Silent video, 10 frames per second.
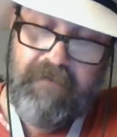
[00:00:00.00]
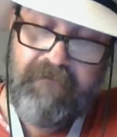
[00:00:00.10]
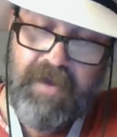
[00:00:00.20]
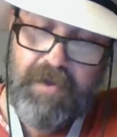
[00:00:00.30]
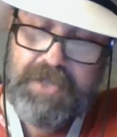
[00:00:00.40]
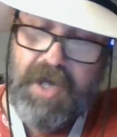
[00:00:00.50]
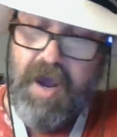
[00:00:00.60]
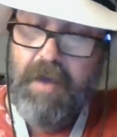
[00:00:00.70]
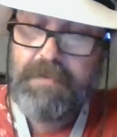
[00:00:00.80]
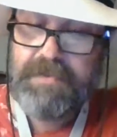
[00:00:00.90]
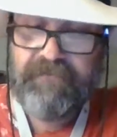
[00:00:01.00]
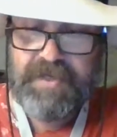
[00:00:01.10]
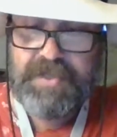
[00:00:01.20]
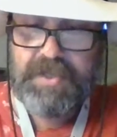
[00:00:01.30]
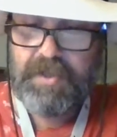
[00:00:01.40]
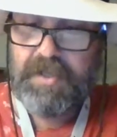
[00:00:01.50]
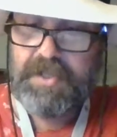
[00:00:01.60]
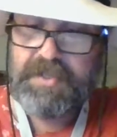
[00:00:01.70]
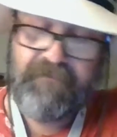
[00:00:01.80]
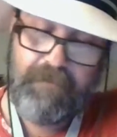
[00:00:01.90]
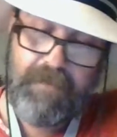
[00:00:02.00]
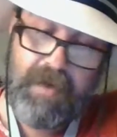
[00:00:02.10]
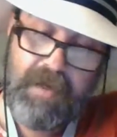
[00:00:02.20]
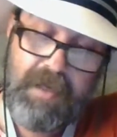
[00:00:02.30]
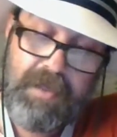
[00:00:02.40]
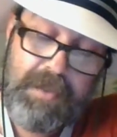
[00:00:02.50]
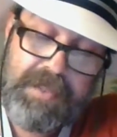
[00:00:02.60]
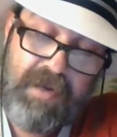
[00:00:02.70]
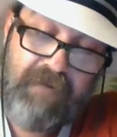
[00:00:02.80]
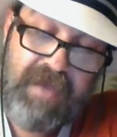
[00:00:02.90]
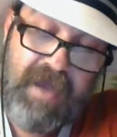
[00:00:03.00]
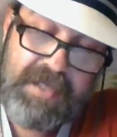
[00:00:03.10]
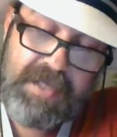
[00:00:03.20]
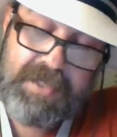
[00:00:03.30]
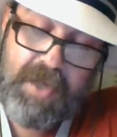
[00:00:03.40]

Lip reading: failed jobs, flea circus for money. So if he has this